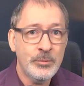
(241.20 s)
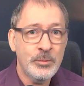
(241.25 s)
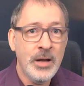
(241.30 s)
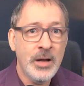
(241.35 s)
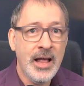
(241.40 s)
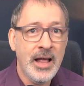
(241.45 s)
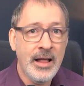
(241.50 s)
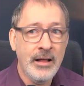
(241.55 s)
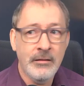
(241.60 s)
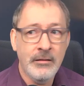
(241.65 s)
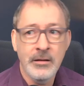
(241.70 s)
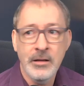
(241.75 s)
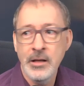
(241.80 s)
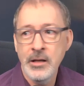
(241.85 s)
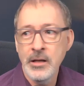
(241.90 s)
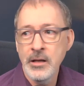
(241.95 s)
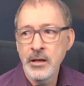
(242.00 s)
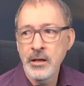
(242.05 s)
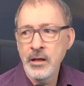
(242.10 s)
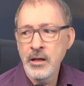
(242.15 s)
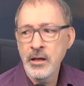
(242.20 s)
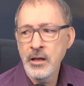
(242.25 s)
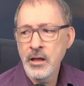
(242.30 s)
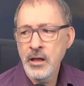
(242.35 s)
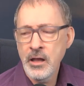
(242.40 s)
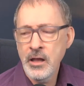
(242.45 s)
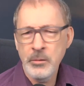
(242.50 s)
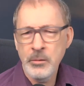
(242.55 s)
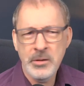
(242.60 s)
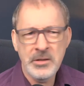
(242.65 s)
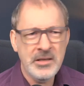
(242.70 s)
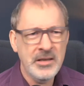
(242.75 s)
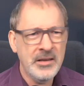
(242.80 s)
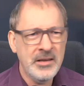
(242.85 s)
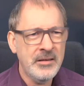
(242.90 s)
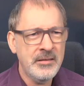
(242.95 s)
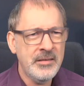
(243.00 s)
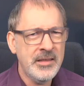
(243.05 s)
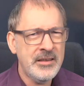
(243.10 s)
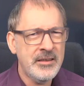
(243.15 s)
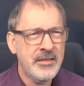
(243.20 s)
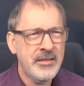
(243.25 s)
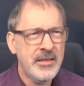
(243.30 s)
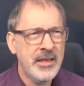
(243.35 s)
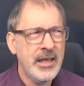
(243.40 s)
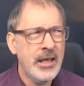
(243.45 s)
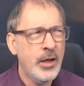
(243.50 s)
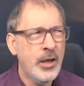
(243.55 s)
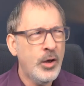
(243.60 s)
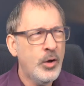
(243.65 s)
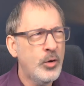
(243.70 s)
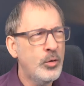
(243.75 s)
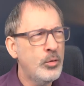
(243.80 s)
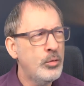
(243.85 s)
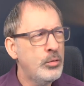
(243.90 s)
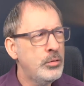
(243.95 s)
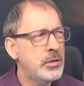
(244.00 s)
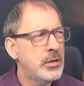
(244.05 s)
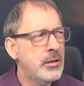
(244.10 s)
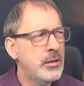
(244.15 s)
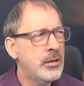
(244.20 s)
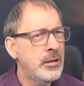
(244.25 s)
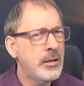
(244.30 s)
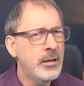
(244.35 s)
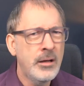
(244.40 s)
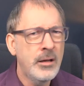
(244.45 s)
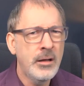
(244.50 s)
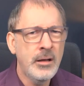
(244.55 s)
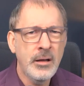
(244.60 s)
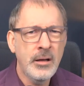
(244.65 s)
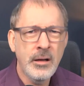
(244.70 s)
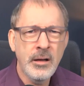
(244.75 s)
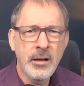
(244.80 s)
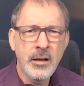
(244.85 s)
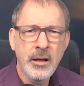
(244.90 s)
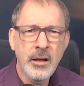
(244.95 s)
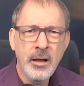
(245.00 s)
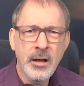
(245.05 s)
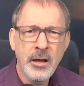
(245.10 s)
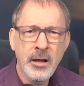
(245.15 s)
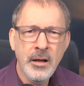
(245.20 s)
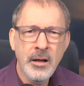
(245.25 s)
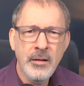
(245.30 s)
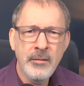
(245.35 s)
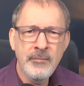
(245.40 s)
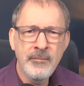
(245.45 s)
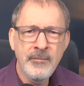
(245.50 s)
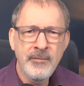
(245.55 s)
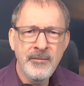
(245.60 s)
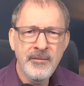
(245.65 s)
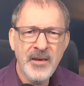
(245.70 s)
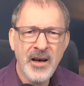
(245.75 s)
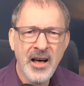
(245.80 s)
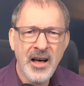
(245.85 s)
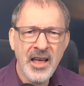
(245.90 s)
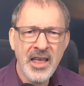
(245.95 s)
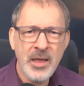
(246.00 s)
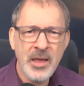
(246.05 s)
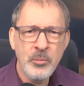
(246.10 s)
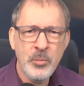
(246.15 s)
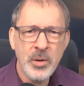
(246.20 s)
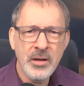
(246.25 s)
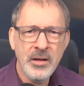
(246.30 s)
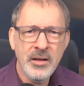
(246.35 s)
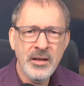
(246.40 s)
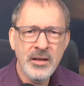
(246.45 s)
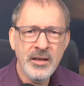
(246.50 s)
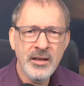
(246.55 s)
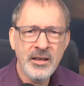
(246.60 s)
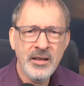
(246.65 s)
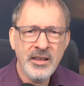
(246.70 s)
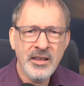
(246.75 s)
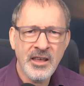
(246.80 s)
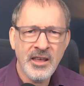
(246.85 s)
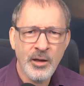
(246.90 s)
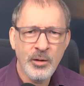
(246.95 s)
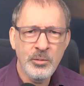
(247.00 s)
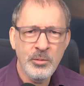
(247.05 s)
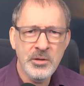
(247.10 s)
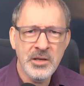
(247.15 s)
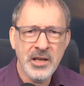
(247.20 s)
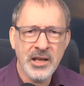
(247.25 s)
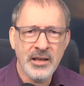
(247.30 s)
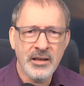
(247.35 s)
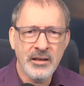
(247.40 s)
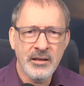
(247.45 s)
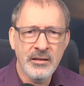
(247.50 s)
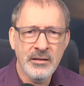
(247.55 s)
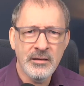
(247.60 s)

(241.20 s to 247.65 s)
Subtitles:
well, who are doing this thing called vibe coding,